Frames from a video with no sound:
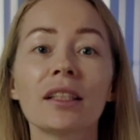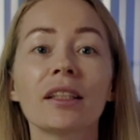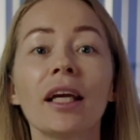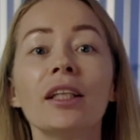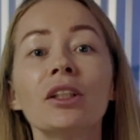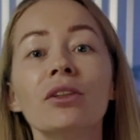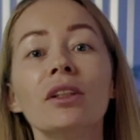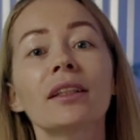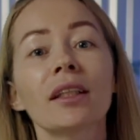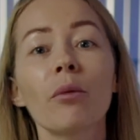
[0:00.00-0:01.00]
in case you
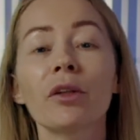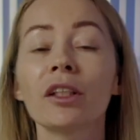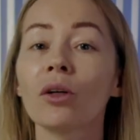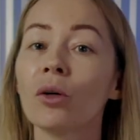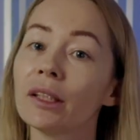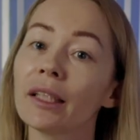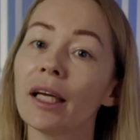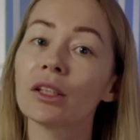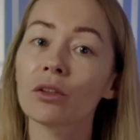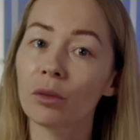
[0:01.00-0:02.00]
need something or in
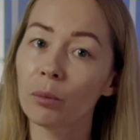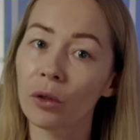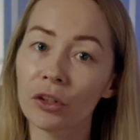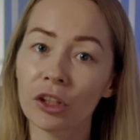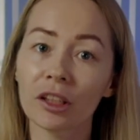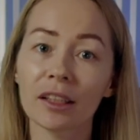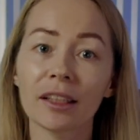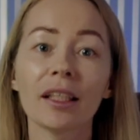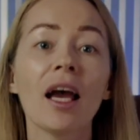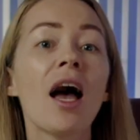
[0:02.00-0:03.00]
case of
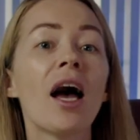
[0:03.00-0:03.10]
emergency.